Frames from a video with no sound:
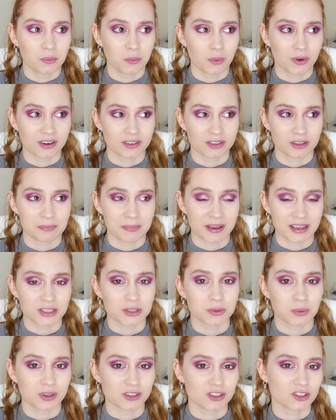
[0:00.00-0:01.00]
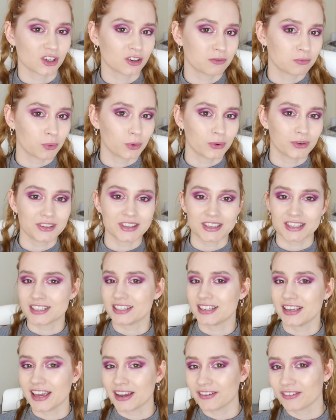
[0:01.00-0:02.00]
one of the best ones I've bought
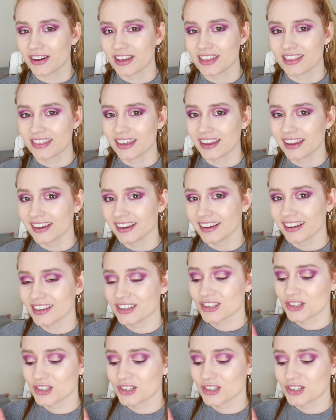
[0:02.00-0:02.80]
this year, I think.